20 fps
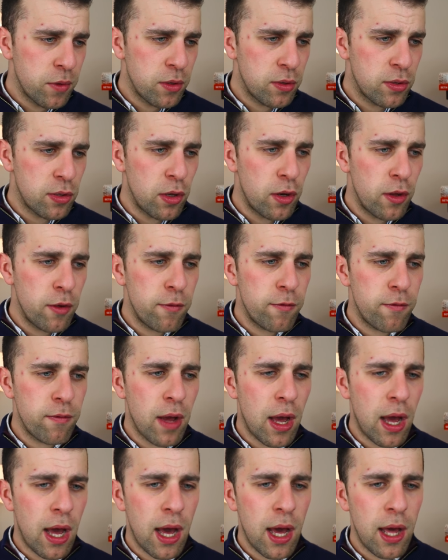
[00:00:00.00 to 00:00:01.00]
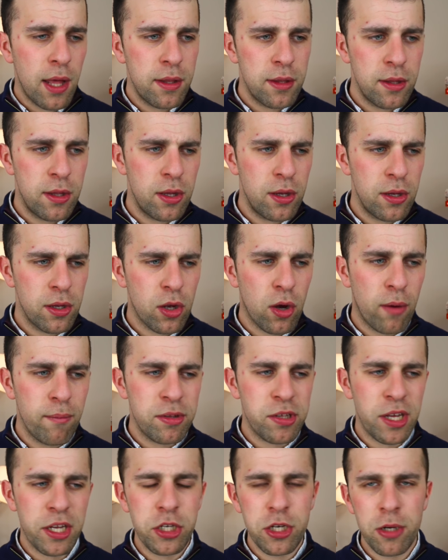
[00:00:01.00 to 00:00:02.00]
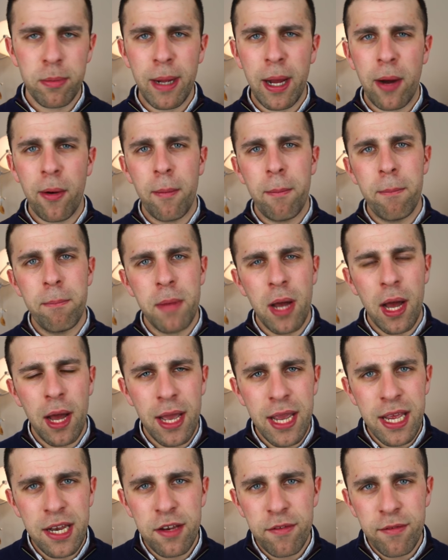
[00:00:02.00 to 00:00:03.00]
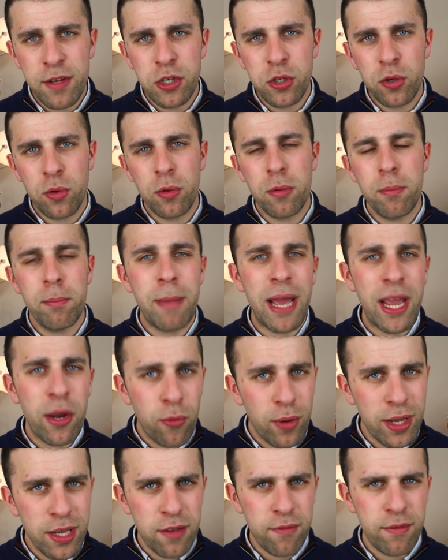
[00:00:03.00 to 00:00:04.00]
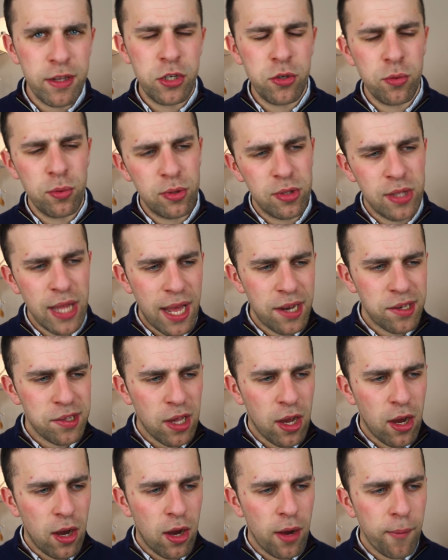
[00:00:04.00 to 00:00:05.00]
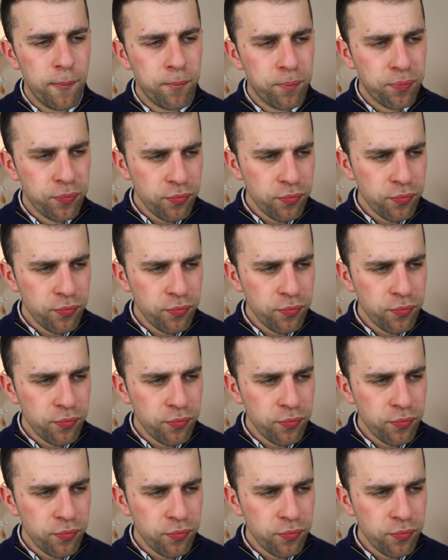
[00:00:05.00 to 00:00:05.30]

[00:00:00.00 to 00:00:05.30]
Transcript: sort of uh, the conversation about uh, individual male individuals that are